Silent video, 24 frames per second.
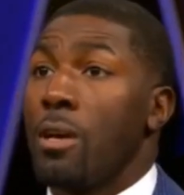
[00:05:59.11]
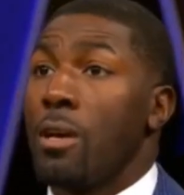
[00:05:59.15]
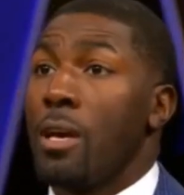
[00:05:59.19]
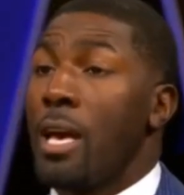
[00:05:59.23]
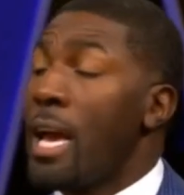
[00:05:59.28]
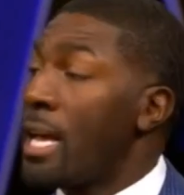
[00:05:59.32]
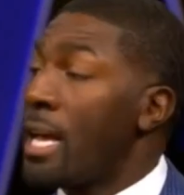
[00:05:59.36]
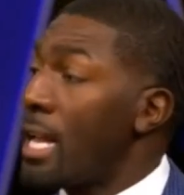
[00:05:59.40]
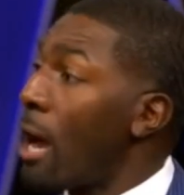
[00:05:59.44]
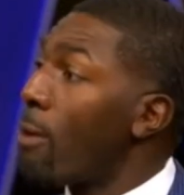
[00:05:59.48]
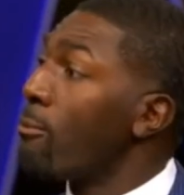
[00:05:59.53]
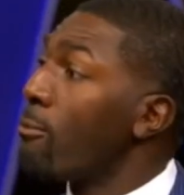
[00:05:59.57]

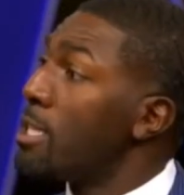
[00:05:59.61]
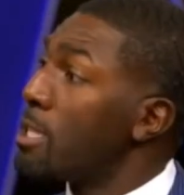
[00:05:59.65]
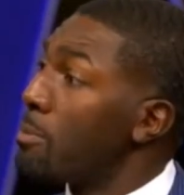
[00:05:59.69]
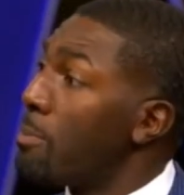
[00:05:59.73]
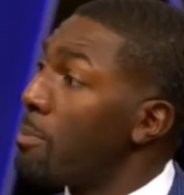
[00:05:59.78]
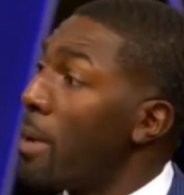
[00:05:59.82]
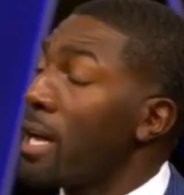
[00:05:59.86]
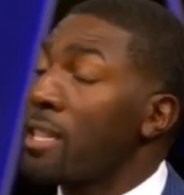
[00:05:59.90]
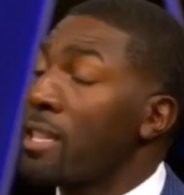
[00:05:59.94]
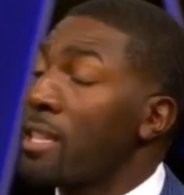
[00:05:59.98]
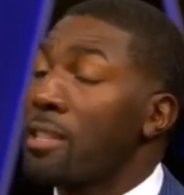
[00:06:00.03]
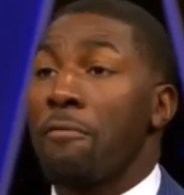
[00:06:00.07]
and I
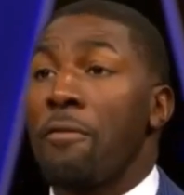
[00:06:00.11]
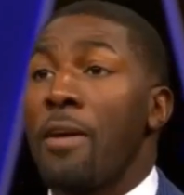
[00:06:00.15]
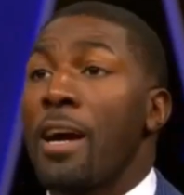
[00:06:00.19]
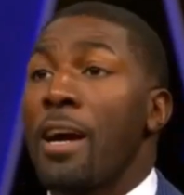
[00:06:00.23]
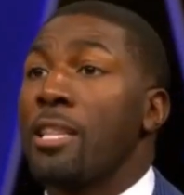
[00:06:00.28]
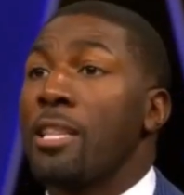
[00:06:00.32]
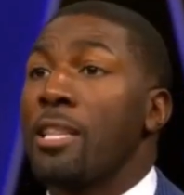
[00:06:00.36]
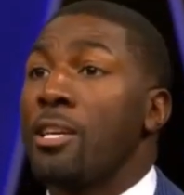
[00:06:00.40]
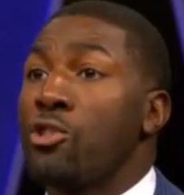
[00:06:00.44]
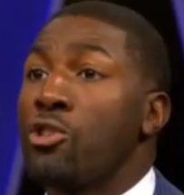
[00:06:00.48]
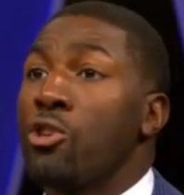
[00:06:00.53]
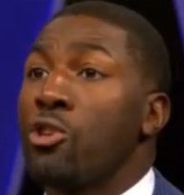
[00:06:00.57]
respect the fact
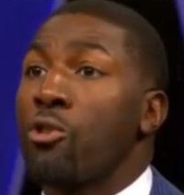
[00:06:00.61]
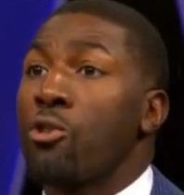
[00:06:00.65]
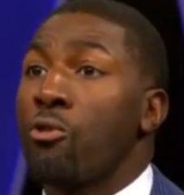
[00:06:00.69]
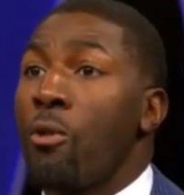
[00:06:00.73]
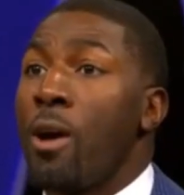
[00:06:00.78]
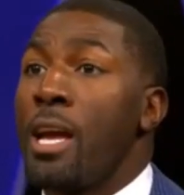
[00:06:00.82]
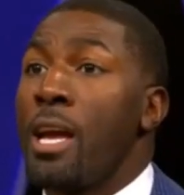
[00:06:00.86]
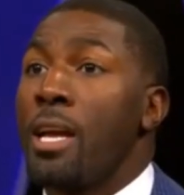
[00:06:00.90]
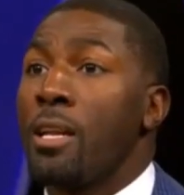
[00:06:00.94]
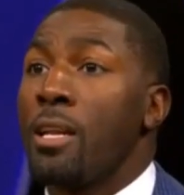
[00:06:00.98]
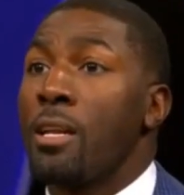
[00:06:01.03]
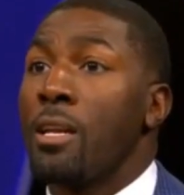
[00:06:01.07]
that you're
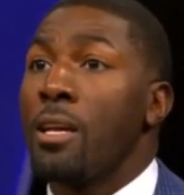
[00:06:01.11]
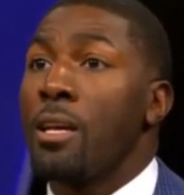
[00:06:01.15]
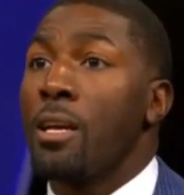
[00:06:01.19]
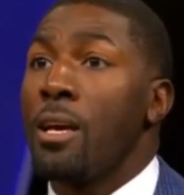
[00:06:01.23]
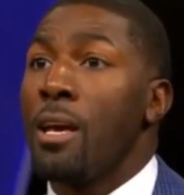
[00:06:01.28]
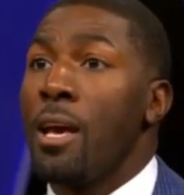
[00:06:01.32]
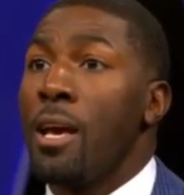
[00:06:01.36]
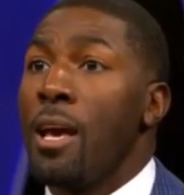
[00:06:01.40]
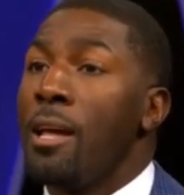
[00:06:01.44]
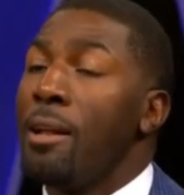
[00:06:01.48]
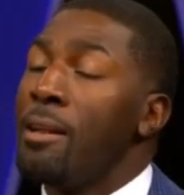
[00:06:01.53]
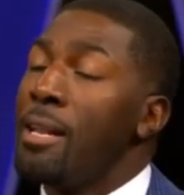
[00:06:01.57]
great.
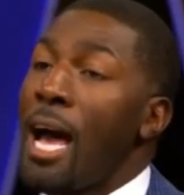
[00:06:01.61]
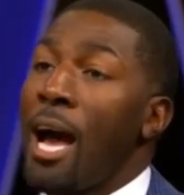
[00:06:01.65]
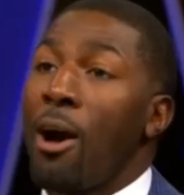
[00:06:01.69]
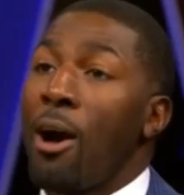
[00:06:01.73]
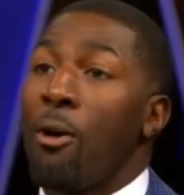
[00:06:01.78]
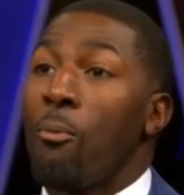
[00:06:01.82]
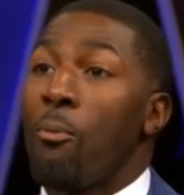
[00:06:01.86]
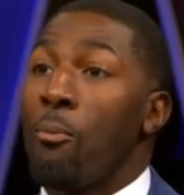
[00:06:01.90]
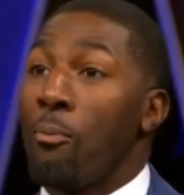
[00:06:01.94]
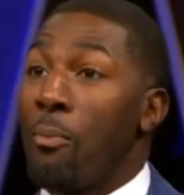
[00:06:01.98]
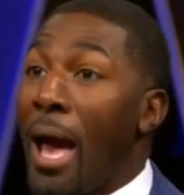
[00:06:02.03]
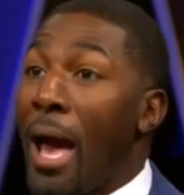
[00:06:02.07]
Now,
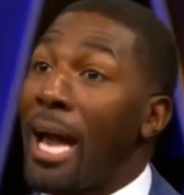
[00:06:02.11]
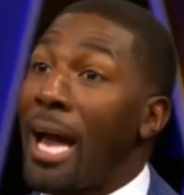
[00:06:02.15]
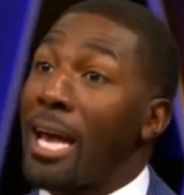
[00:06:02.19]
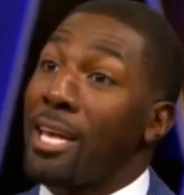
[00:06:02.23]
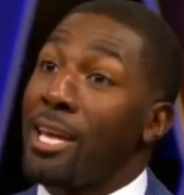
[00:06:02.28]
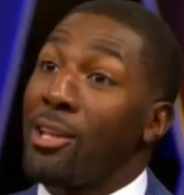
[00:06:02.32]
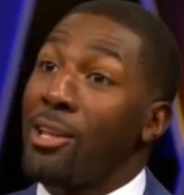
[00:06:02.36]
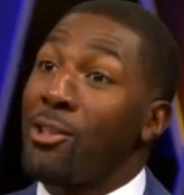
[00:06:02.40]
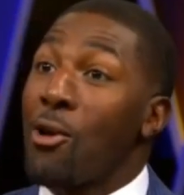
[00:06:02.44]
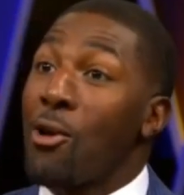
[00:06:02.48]
back in